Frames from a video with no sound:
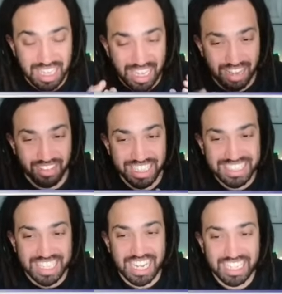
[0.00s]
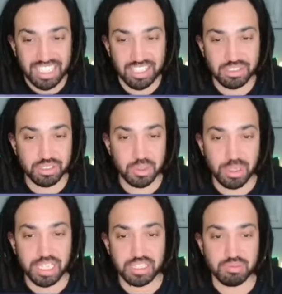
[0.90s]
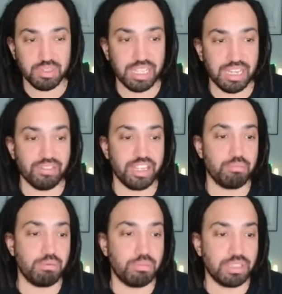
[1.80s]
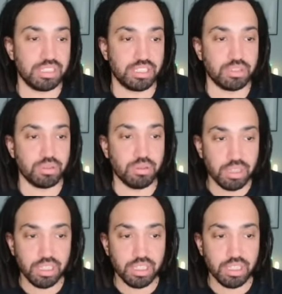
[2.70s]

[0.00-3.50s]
Having exactly 120 doesn't really have any probability at all,